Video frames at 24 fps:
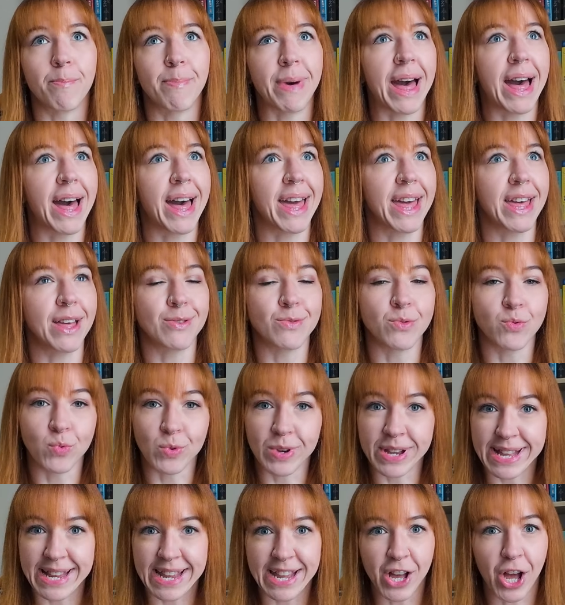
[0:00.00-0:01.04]
by
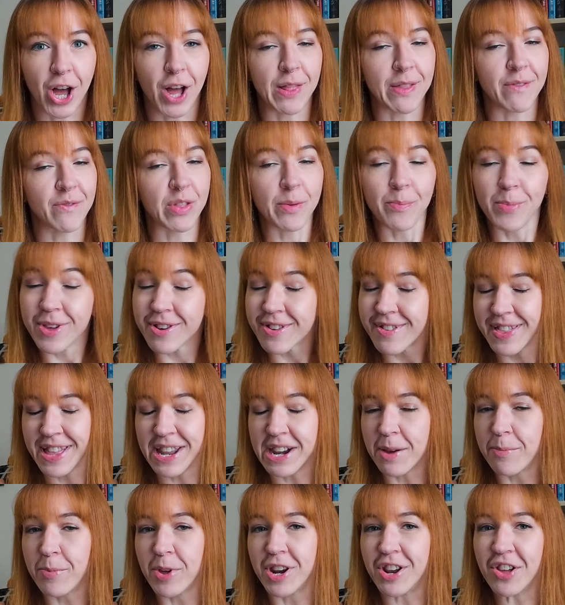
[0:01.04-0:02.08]
reading all of the books
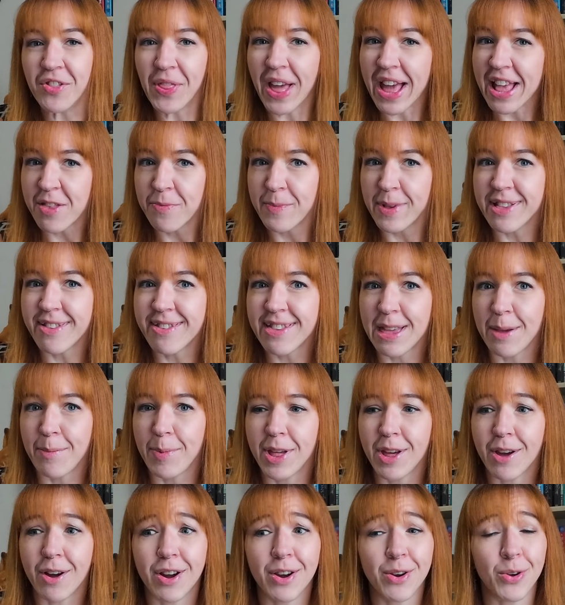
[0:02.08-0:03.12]
that I put on last month's
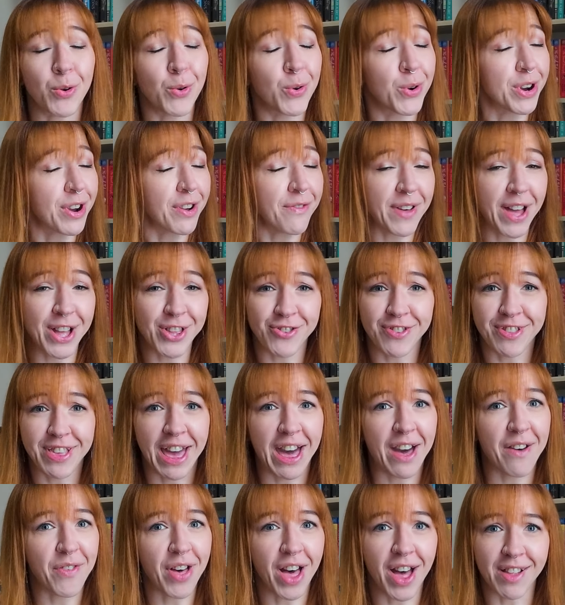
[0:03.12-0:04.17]
TBR, or if I just
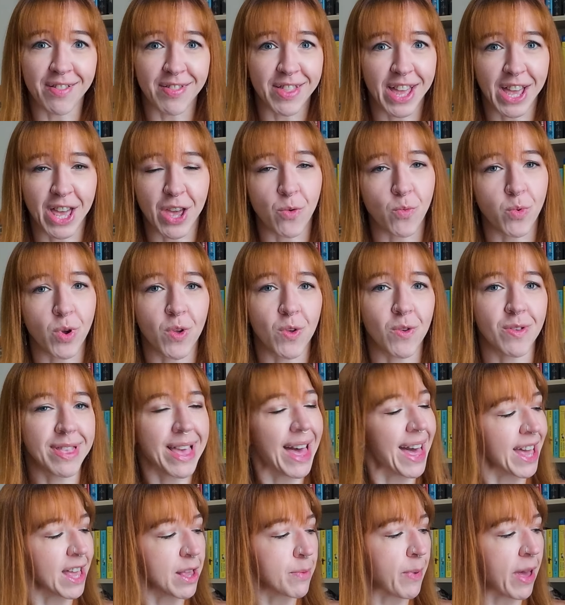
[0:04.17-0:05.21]
have unlucky rolls,
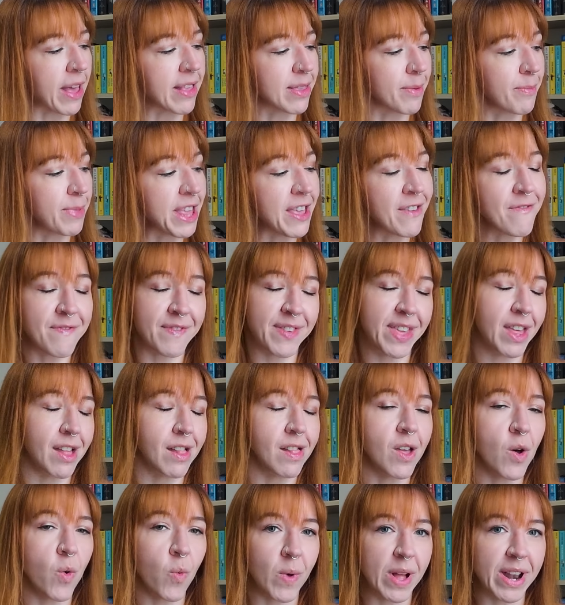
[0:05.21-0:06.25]
I could possibly
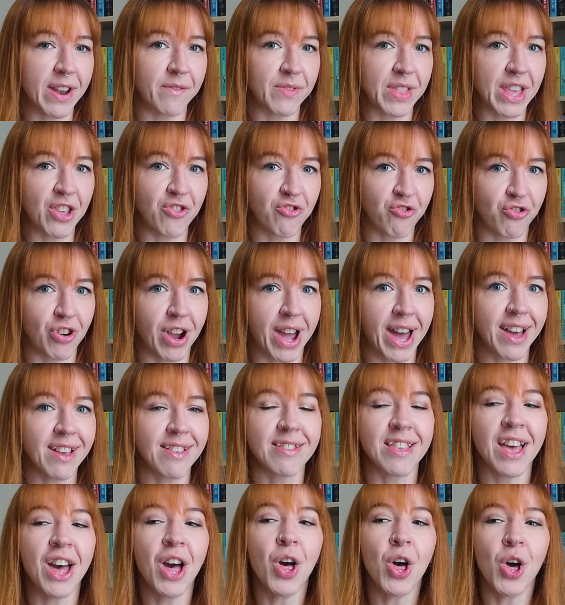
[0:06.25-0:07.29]
fill one of these
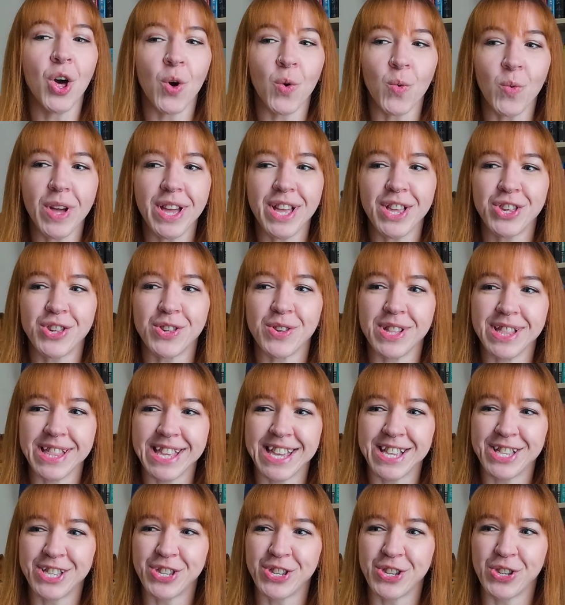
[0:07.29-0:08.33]
tracks, which
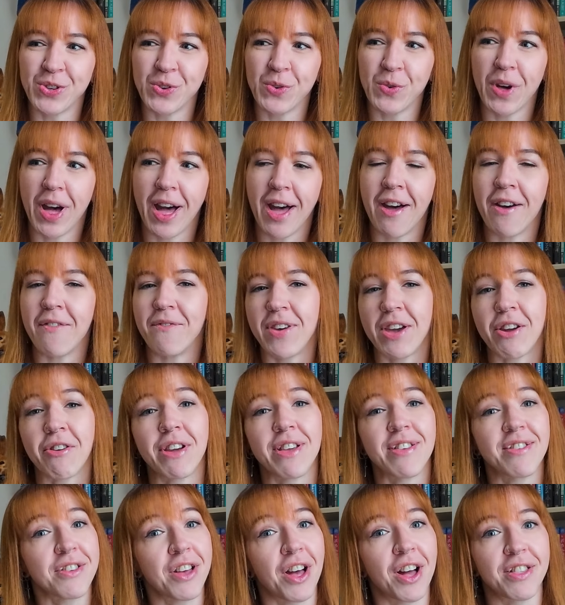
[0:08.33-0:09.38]
leads to
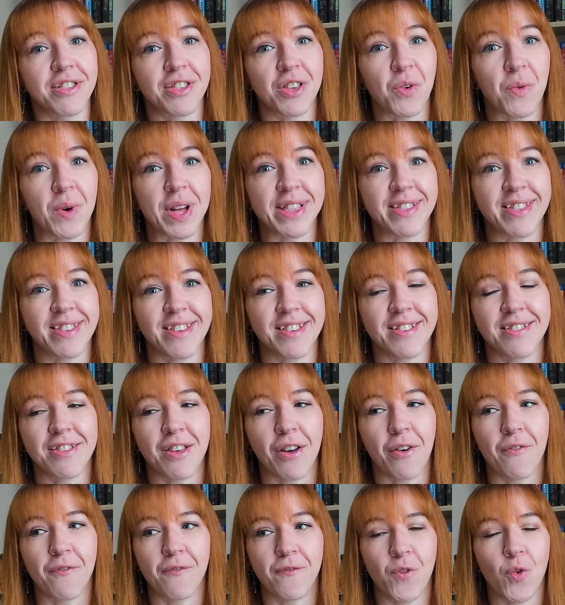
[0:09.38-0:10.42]
various consequences
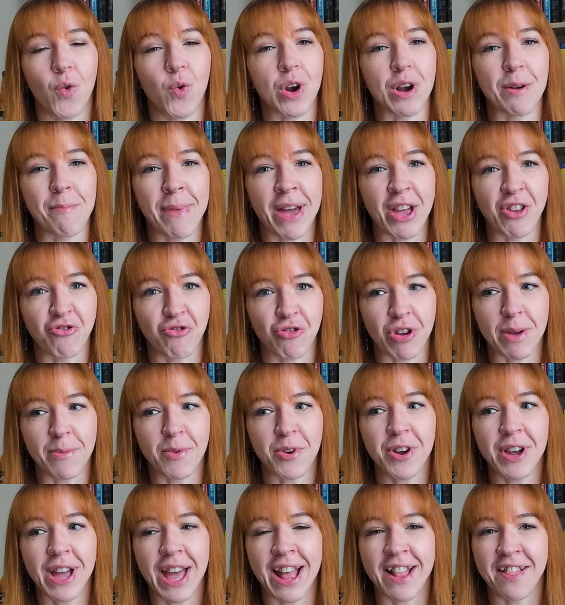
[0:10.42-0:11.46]
for my
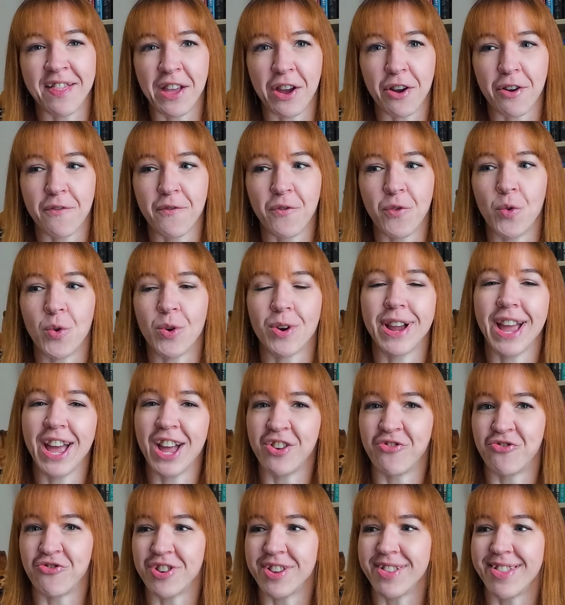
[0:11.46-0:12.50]
dreamer and therefore
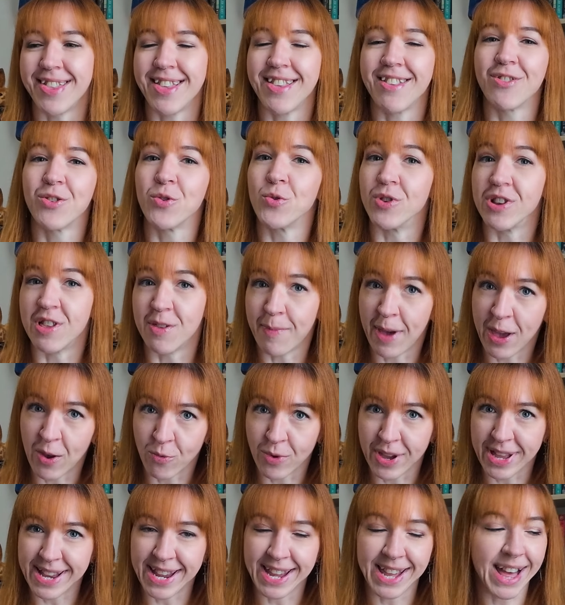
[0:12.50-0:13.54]
hindrances towards my
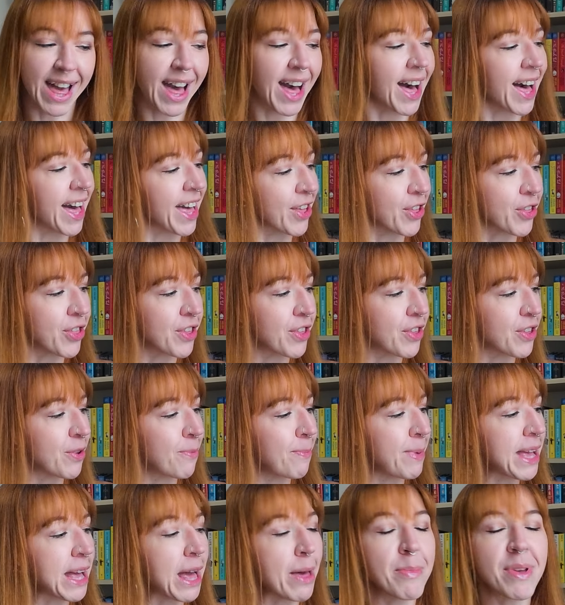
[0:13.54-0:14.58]
reading. I could
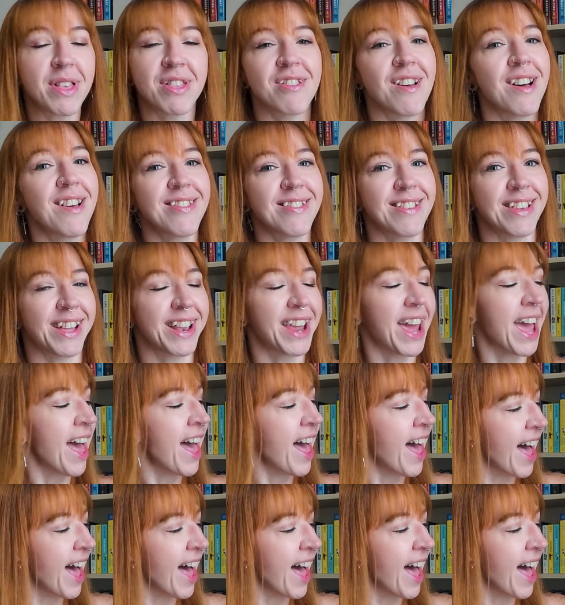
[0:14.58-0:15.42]
become exhausted,